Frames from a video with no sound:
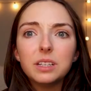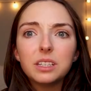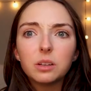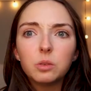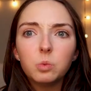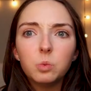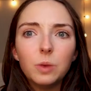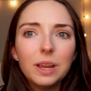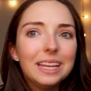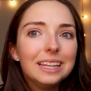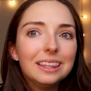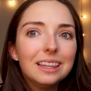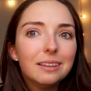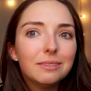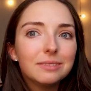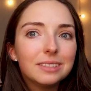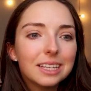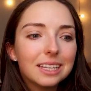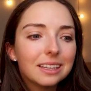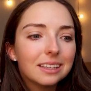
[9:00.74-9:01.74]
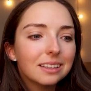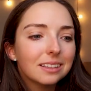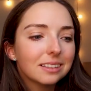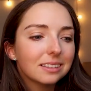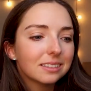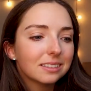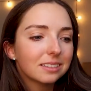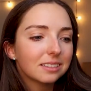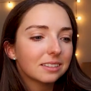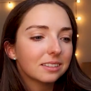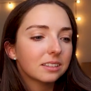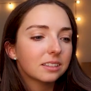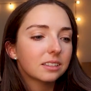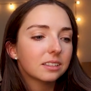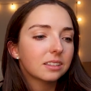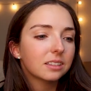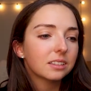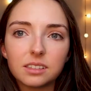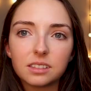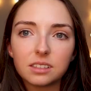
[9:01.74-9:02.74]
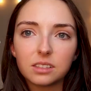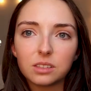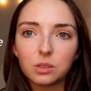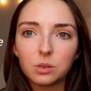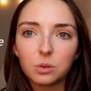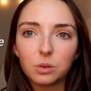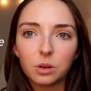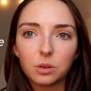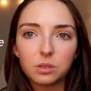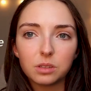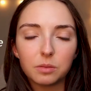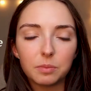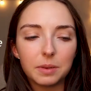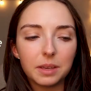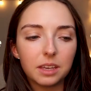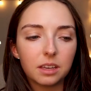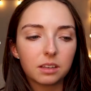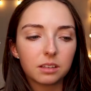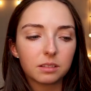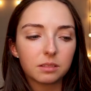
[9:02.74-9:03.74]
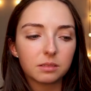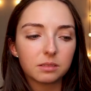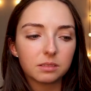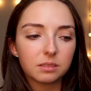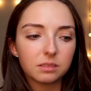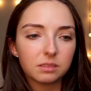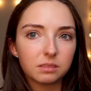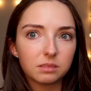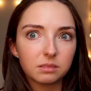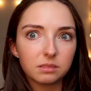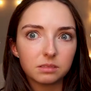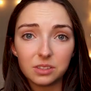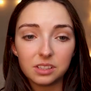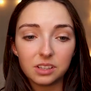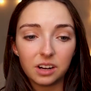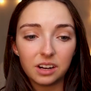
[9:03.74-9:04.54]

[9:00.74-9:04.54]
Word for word: went to weightlifting. So gross of me. Turns